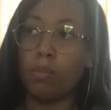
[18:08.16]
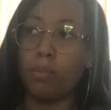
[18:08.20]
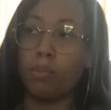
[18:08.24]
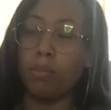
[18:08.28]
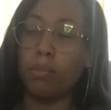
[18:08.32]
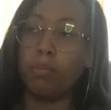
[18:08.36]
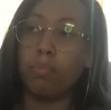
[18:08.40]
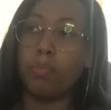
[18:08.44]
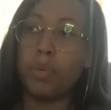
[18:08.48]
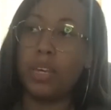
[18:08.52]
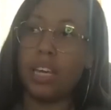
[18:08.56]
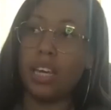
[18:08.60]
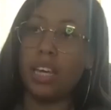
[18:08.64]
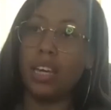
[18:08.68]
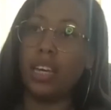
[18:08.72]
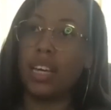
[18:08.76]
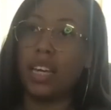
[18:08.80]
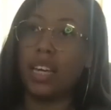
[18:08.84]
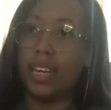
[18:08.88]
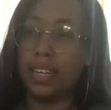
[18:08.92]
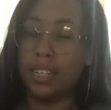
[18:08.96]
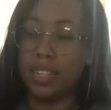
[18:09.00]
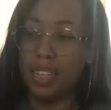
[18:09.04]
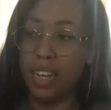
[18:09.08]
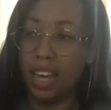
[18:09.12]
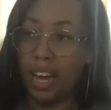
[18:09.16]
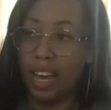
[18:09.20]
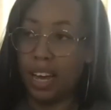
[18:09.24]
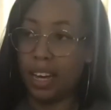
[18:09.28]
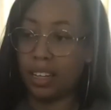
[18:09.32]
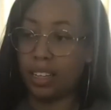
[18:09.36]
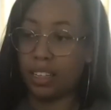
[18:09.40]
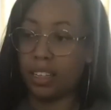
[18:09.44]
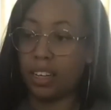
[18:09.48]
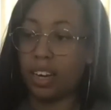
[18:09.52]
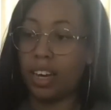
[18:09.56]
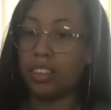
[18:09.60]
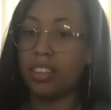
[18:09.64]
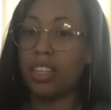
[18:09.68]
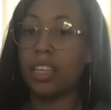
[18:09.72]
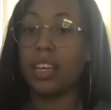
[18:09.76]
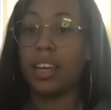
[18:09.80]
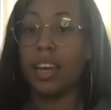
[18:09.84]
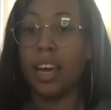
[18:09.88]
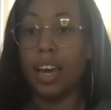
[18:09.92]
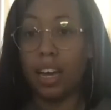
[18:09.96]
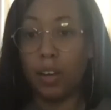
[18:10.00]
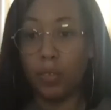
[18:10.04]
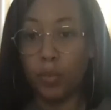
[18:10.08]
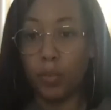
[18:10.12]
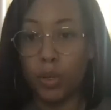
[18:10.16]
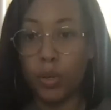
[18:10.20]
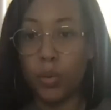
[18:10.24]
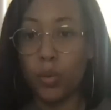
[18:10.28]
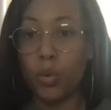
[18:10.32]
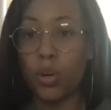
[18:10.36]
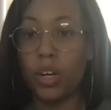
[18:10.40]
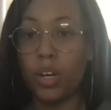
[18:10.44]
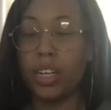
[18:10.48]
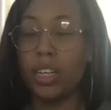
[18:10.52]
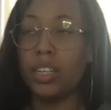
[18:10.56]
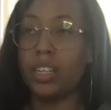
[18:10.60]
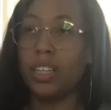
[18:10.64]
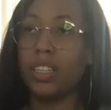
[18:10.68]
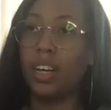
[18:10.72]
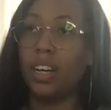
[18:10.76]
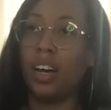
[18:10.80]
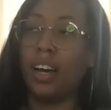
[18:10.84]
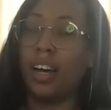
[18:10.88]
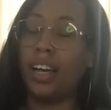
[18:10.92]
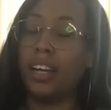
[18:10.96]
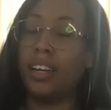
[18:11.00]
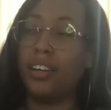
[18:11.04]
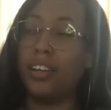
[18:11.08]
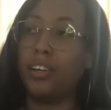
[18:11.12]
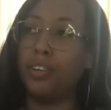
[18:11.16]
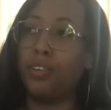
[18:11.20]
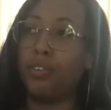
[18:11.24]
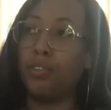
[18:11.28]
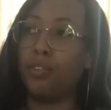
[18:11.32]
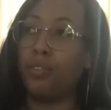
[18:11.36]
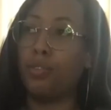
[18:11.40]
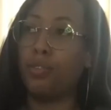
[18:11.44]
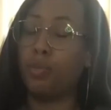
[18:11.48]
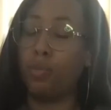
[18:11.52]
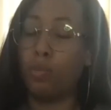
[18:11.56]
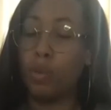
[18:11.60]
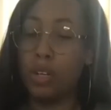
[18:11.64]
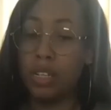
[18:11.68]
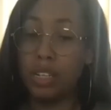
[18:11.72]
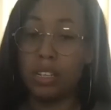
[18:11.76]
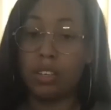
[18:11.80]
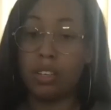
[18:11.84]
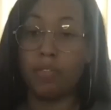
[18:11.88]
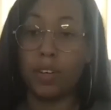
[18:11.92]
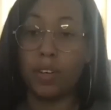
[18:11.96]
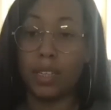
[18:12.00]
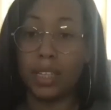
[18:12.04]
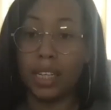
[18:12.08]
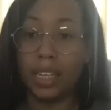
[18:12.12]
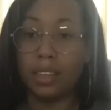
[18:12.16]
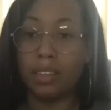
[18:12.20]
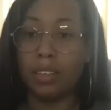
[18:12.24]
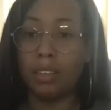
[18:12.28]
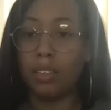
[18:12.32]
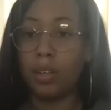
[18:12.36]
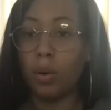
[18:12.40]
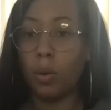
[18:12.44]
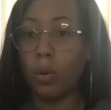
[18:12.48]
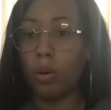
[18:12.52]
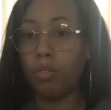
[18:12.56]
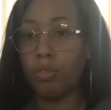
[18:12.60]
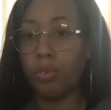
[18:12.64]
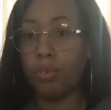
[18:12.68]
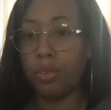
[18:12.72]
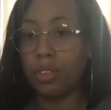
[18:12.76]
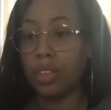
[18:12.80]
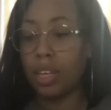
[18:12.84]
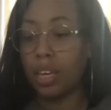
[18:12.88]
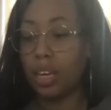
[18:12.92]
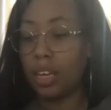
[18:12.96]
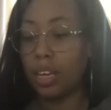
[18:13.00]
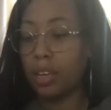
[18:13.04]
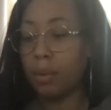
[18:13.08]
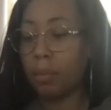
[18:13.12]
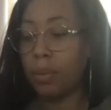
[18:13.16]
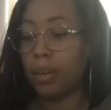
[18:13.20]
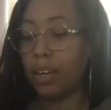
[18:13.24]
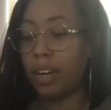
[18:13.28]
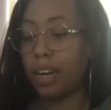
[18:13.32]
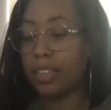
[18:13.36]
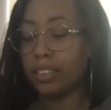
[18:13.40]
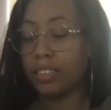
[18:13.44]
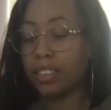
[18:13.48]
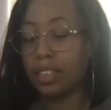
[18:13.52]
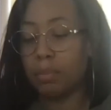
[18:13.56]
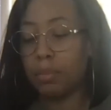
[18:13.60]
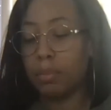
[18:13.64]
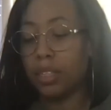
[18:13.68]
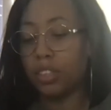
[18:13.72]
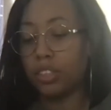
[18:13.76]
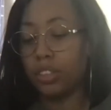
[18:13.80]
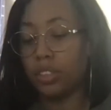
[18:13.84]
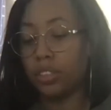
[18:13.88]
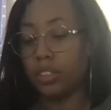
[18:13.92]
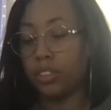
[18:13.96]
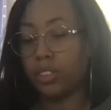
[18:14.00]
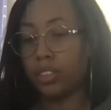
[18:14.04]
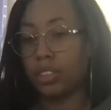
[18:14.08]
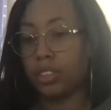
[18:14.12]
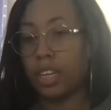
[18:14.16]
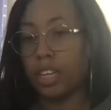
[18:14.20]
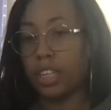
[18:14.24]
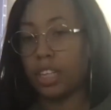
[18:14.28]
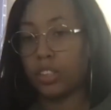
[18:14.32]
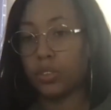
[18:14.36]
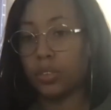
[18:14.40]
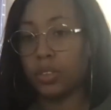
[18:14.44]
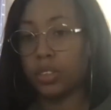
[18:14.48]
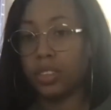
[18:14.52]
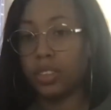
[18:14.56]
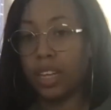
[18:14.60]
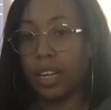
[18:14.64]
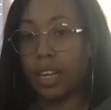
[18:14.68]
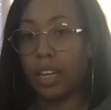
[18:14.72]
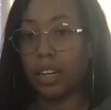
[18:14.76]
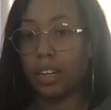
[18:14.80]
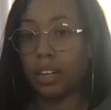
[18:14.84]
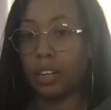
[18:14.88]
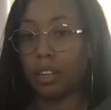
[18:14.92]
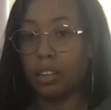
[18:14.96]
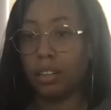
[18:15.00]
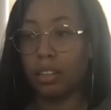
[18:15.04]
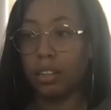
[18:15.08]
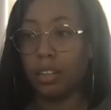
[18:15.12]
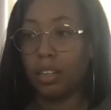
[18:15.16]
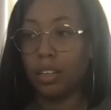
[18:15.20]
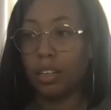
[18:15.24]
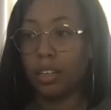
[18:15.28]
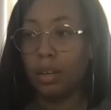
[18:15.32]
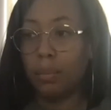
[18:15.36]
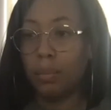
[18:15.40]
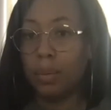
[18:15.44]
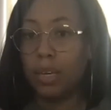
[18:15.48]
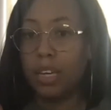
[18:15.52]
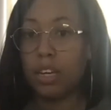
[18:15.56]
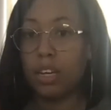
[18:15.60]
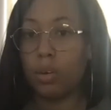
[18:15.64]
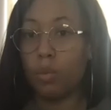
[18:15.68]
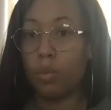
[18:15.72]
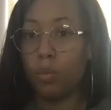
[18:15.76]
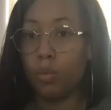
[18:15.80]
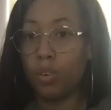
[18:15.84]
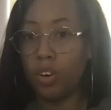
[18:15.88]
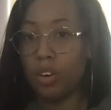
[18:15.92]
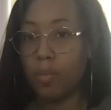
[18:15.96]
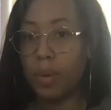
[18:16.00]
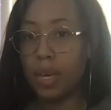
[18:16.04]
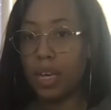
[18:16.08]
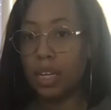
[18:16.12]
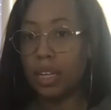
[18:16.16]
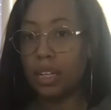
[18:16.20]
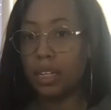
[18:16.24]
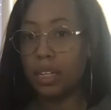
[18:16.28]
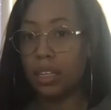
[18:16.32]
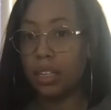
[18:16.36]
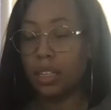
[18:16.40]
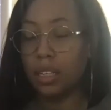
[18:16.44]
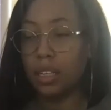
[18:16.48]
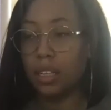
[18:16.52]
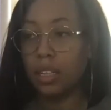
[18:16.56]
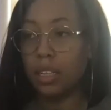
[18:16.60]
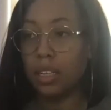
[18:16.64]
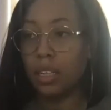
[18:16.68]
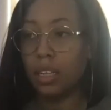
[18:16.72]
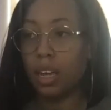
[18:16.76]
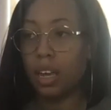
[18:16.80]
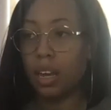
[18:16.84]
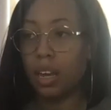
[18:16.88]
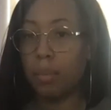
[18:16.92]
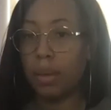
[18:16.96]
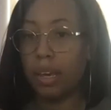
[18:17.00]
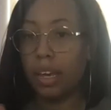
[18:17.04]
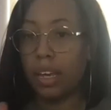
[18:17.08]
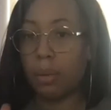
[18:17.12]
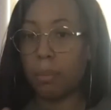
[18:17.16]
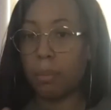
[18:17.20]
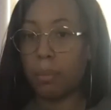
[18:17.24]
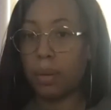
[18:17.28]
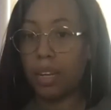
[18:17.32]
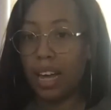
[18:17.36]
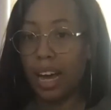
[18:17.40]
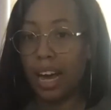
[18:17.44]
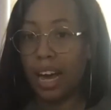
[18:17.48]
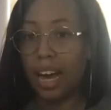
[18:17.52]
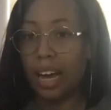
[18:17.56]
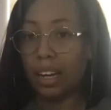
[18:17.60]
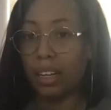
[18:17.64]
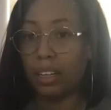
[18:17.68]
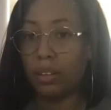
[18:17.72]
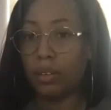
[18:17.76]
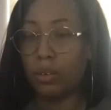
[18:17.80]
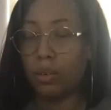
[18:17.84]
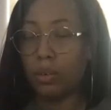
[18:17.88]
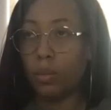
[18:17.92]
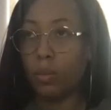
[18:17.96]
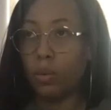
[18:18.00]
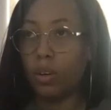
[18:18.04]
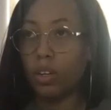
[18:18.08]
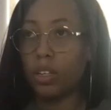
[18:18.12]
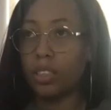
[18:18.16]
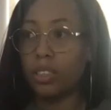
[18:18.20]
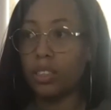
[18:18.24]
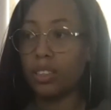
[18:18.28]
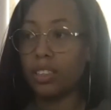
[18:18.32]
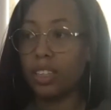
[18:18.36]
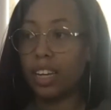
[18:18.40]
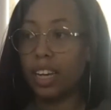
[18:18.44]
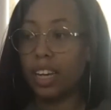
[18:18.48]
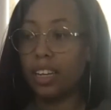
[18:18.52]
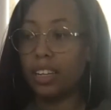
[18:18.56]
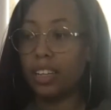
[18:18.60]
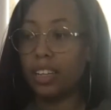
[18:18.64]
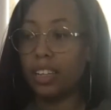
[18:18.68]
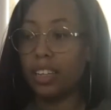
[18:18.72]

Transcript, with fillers: being in tech, I think everyone kind of wants to feel like they know everything. But as I mentioned, there's an extra layer being a woman and being Black where it's like